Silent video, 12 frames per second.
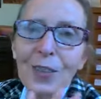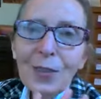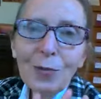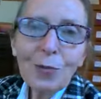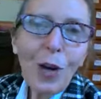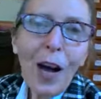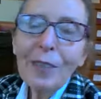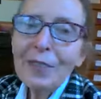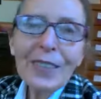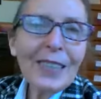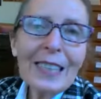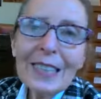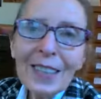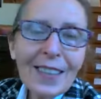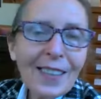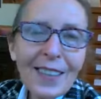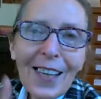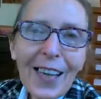raw
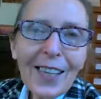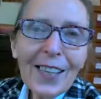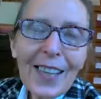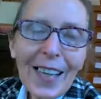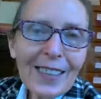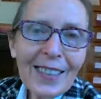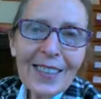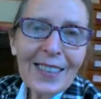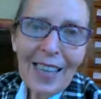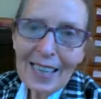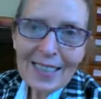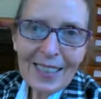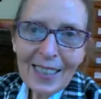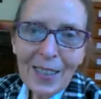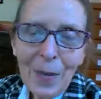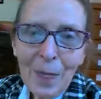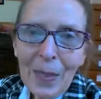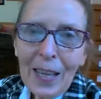vegan, and exercising.
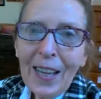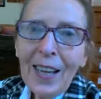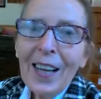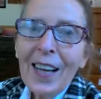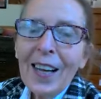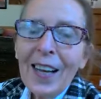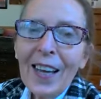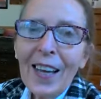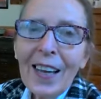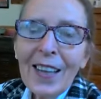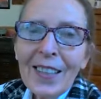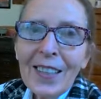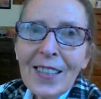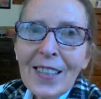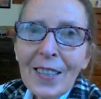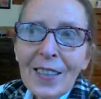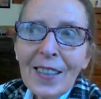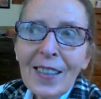And
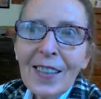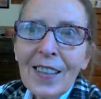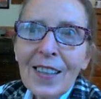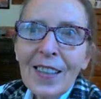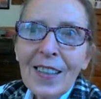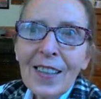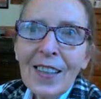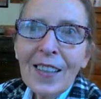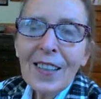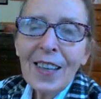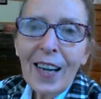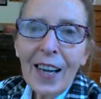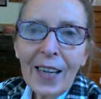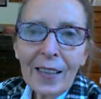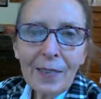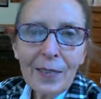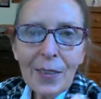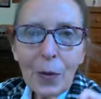
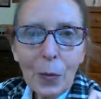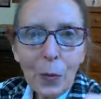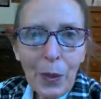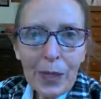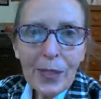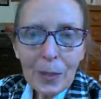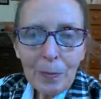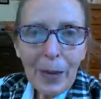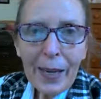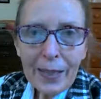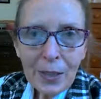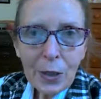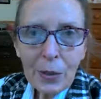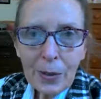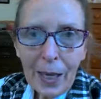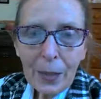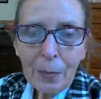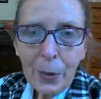I went back to
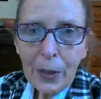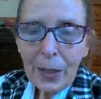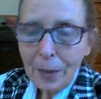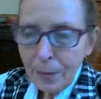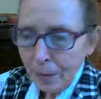that book,